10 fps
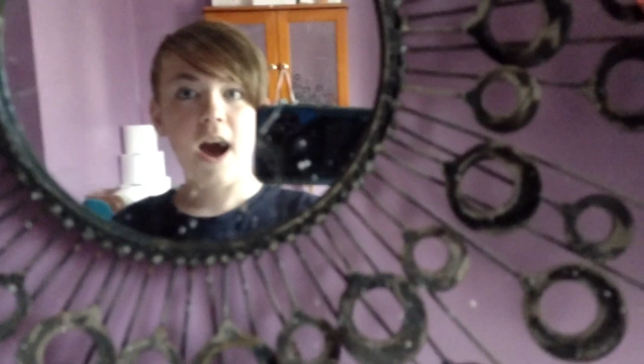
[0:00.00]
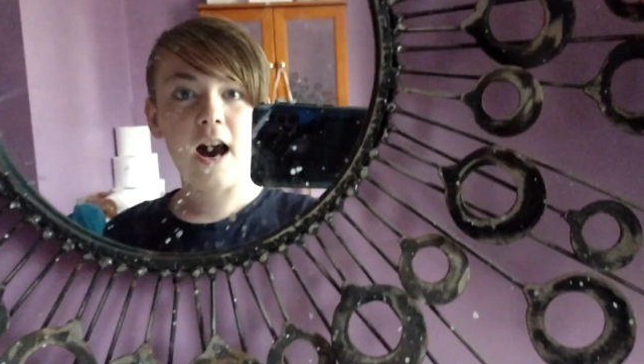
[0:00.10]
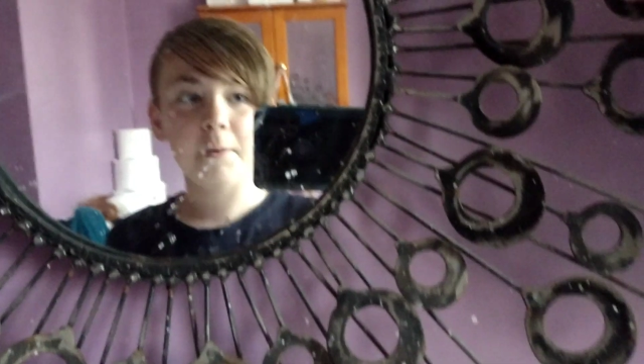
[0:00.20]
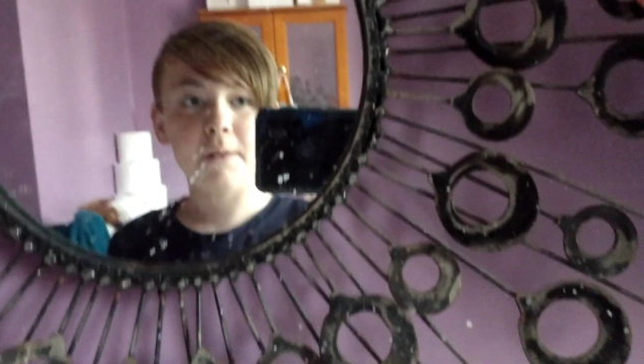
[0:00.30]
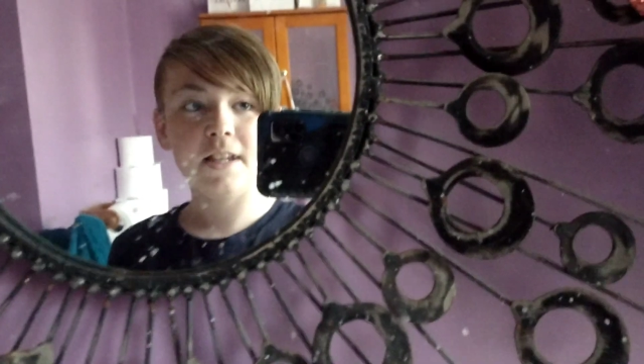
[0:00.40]

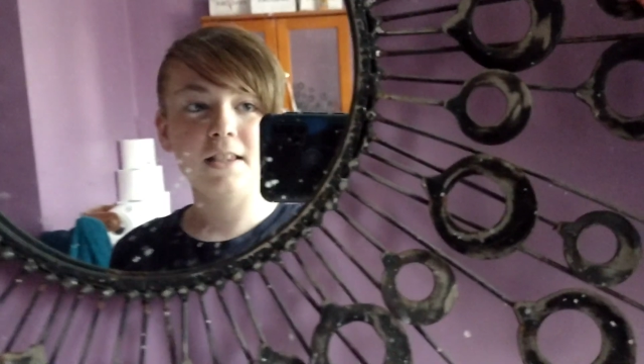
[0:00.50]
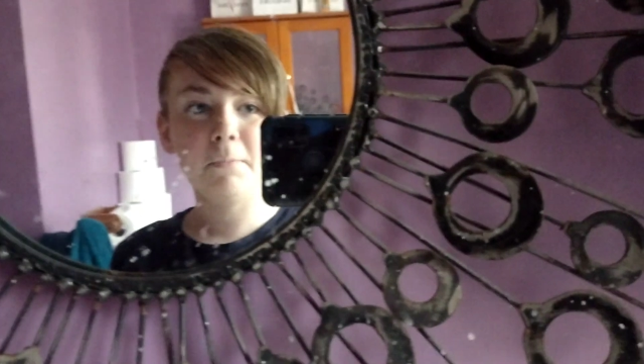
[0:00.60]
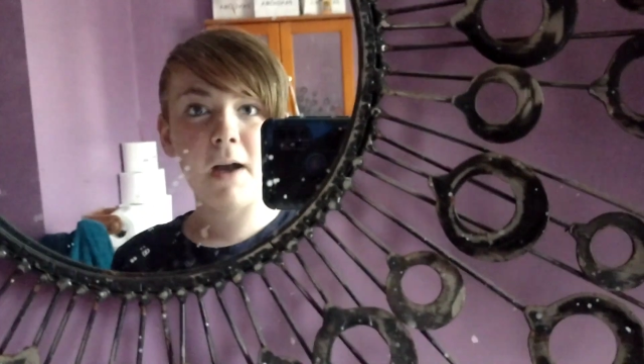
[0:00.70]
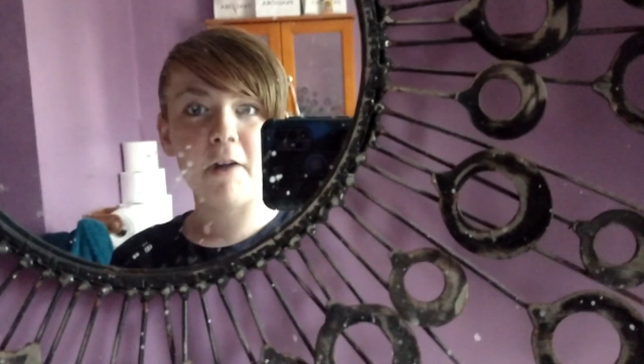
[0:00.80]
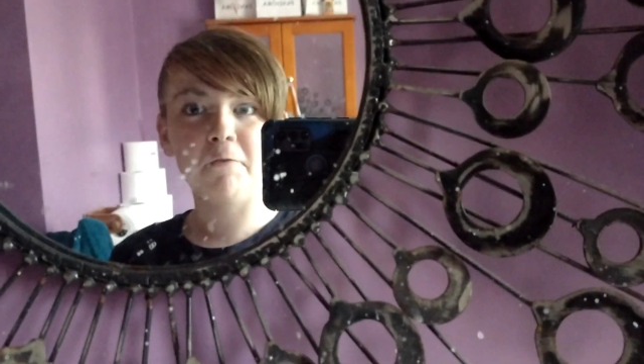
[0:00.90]
I'm in the
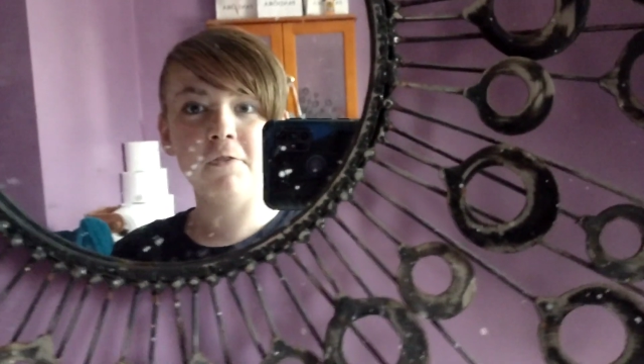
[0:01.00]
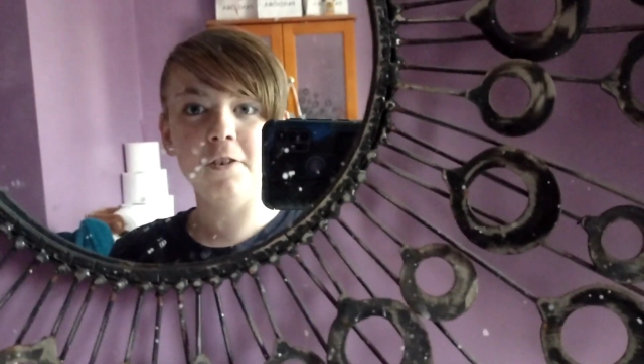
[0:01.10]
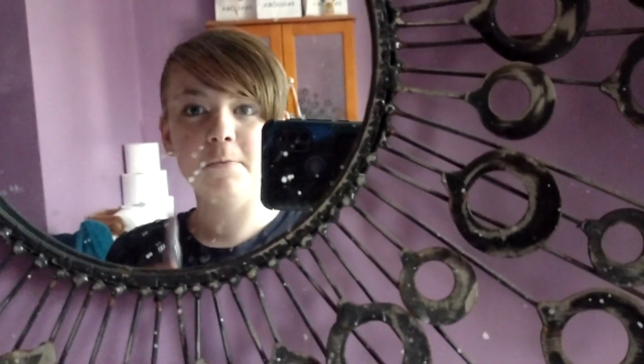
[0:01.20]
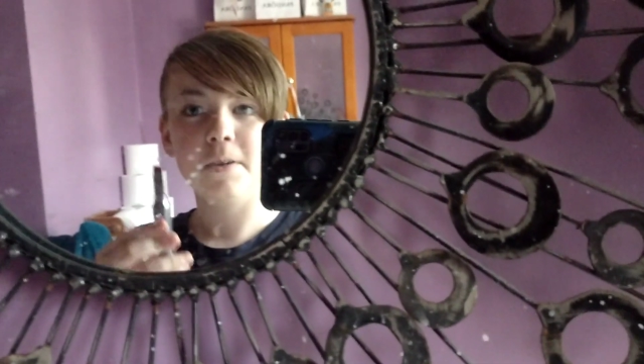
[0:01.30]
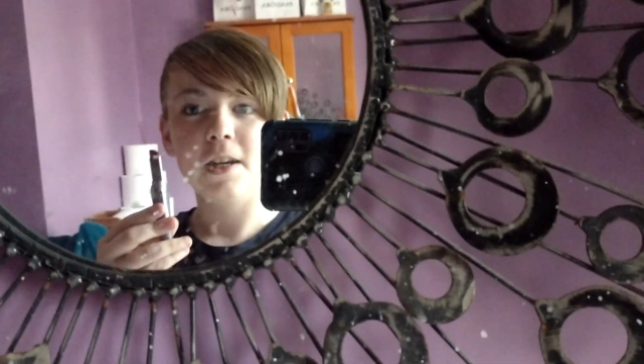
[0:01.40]

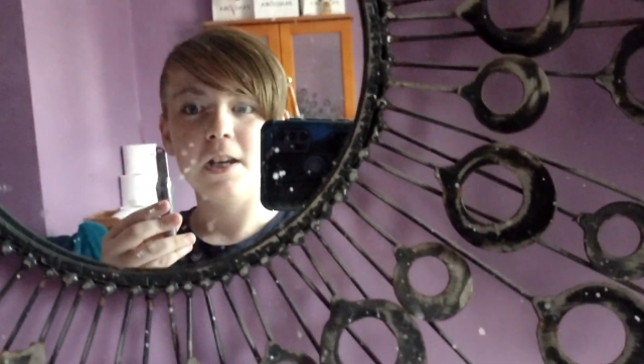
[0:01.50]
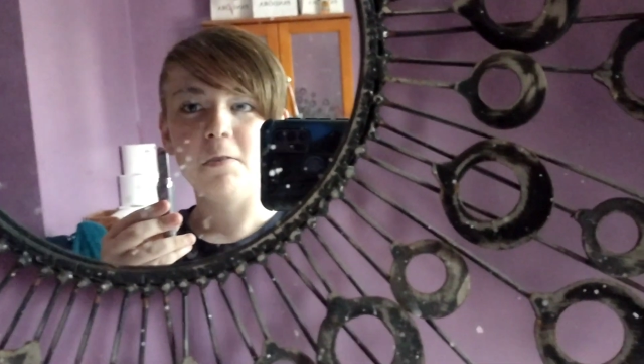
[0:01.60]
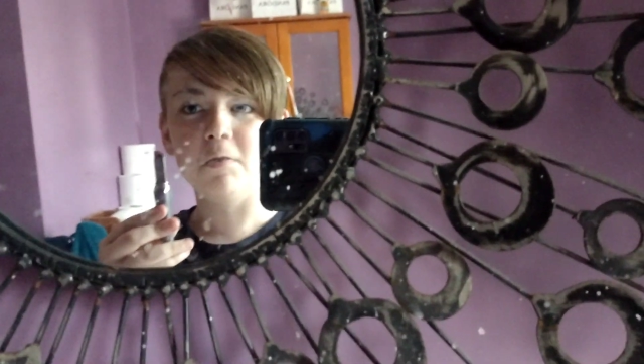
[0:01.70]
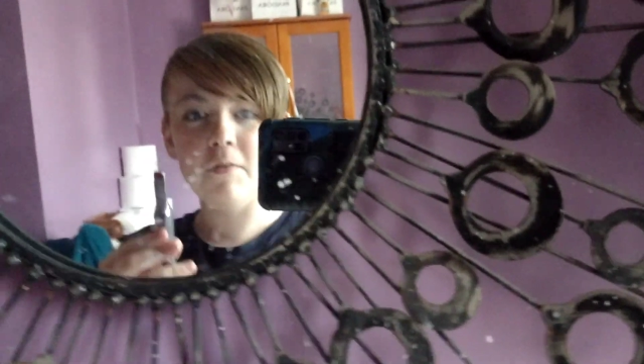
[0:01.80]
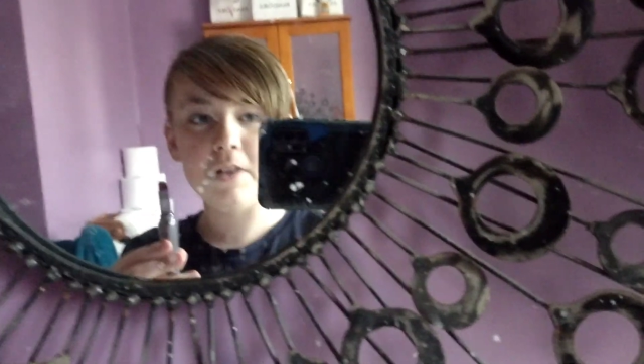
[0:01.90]
bathroom
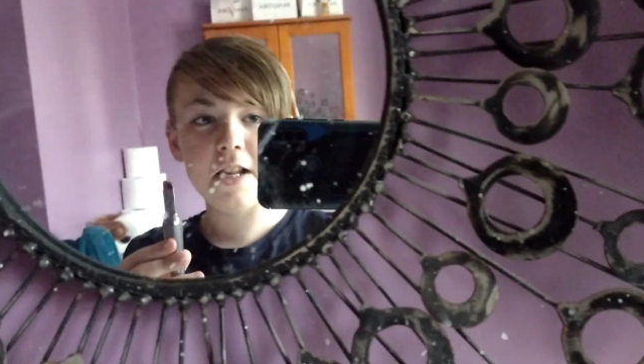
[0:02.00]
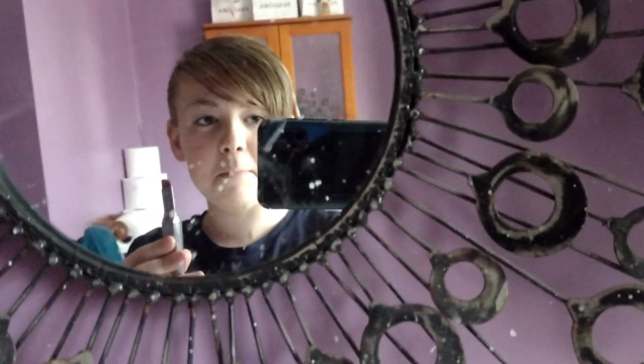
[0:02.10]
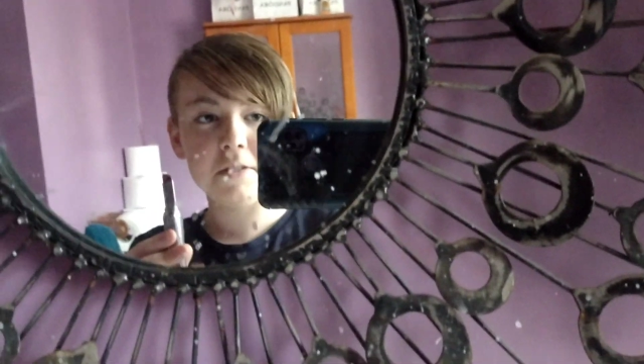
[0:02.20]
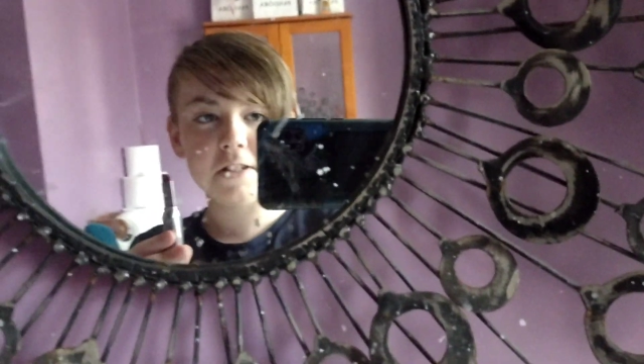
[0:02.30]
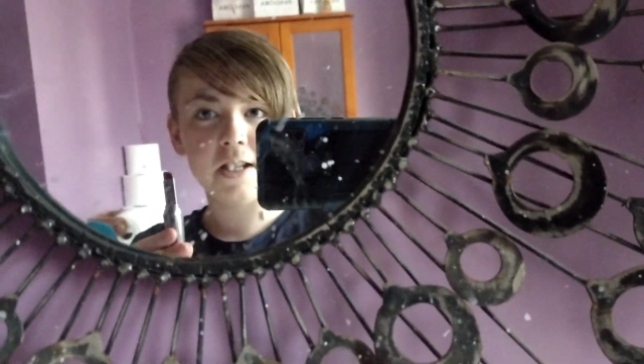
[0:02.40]
with
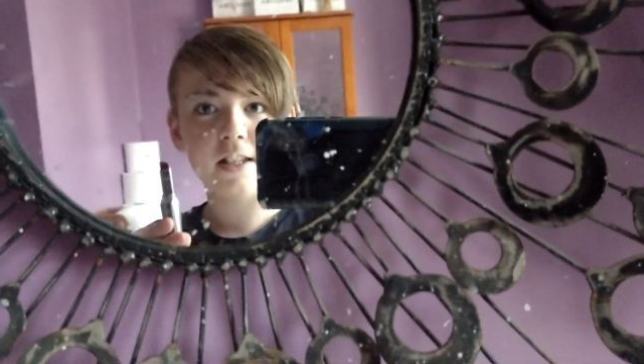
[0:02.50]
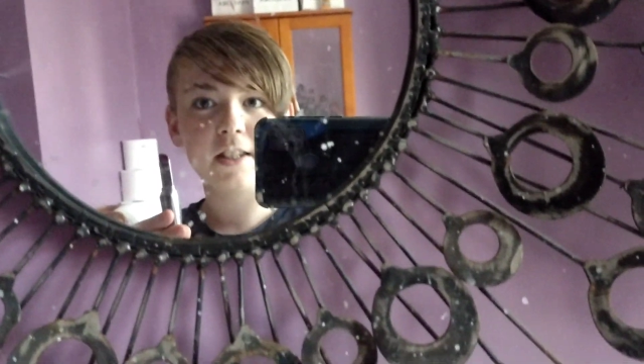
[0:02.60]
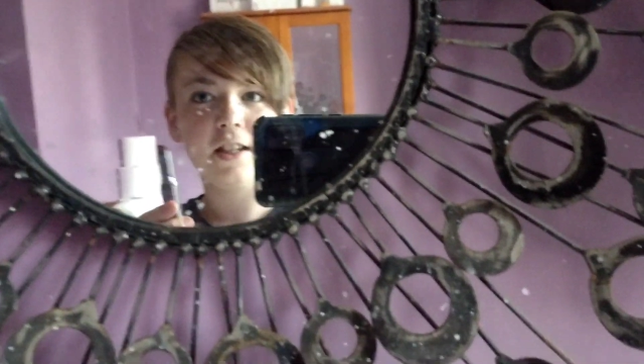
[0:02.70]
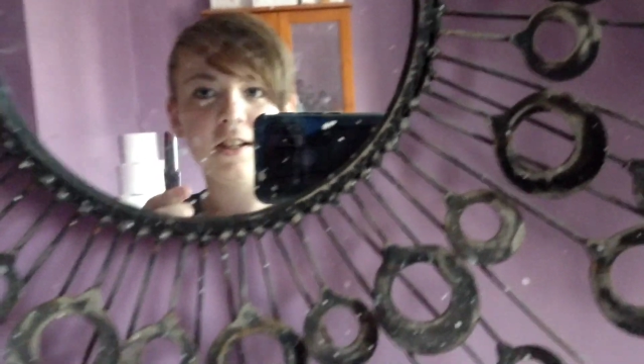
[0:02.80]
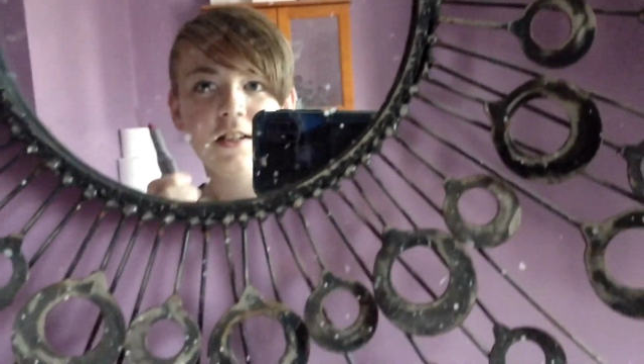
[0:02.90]

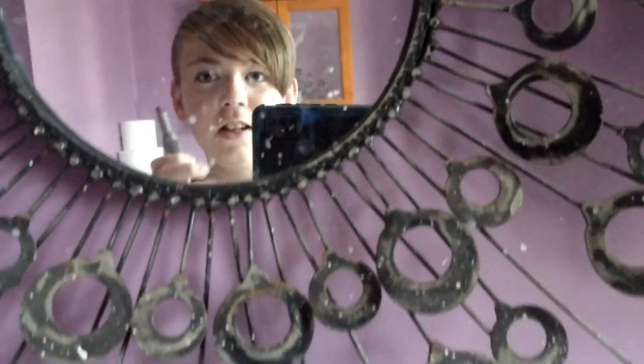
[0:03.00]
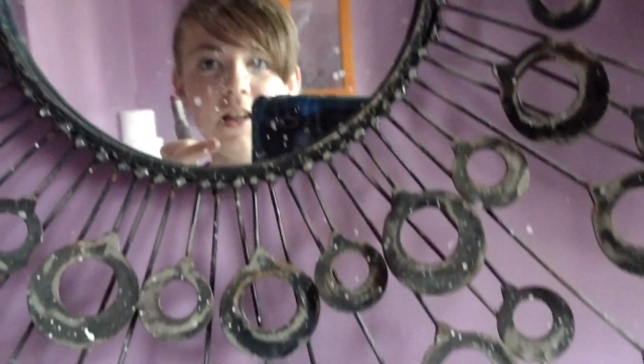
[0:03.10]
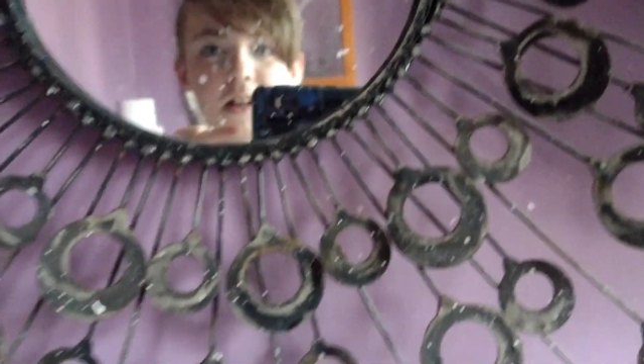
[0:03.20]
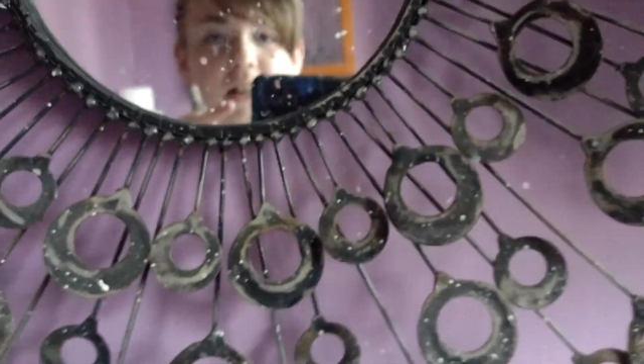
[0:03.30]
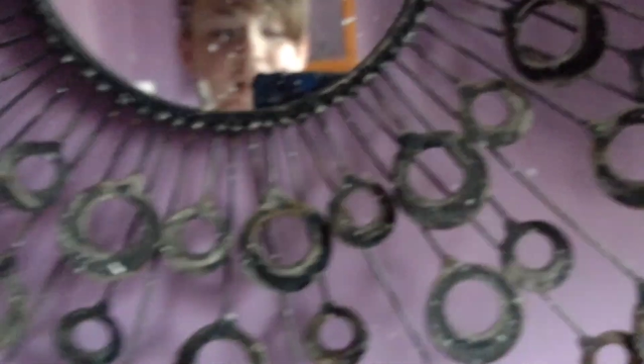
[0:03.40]
lipstick,
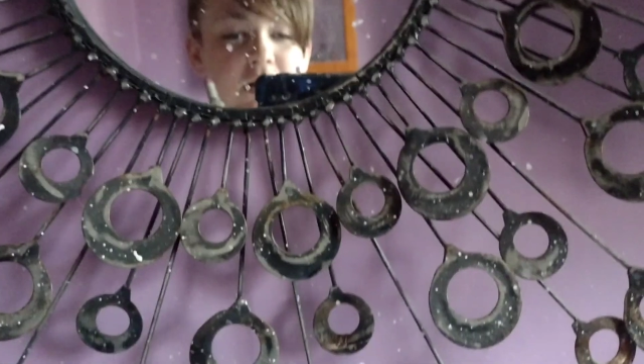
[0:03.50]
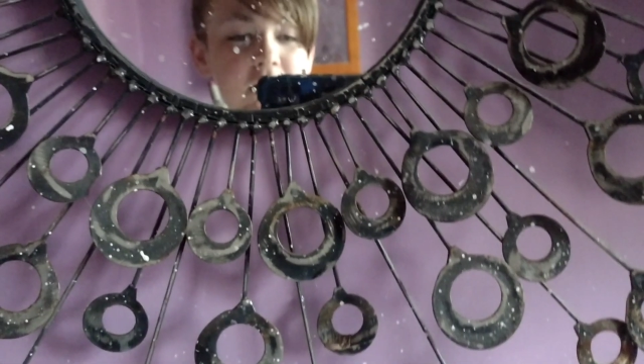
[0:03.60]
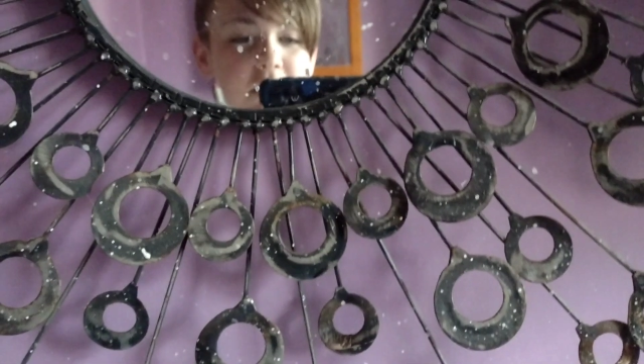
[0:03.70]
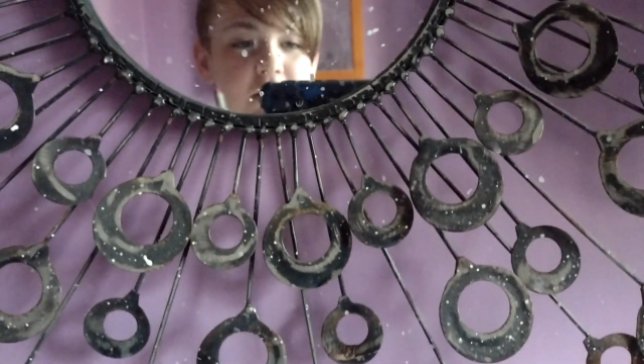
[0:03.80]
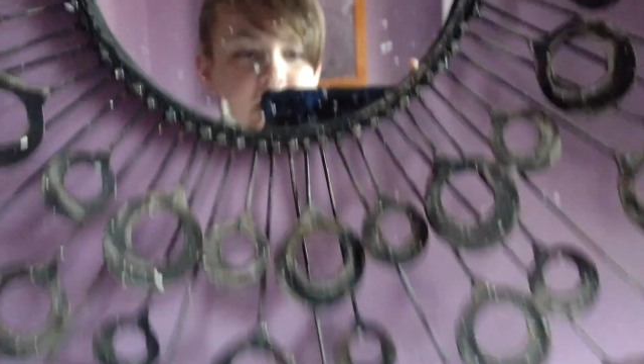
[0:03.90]

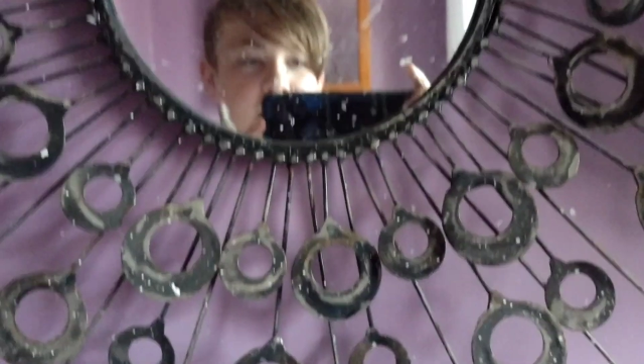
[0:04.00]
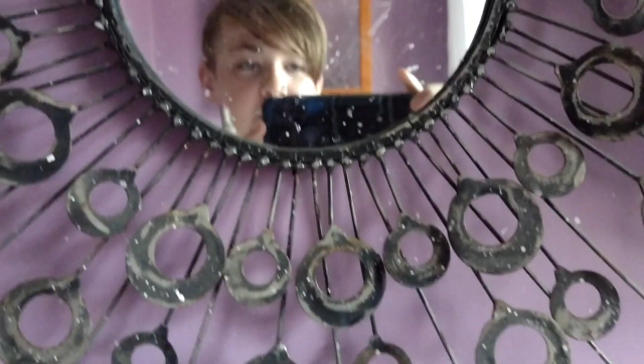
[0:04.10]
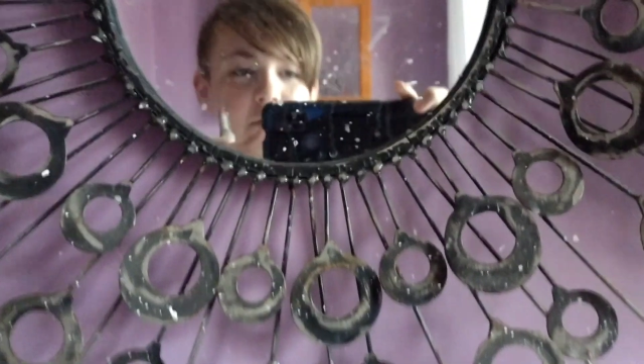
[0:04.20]
and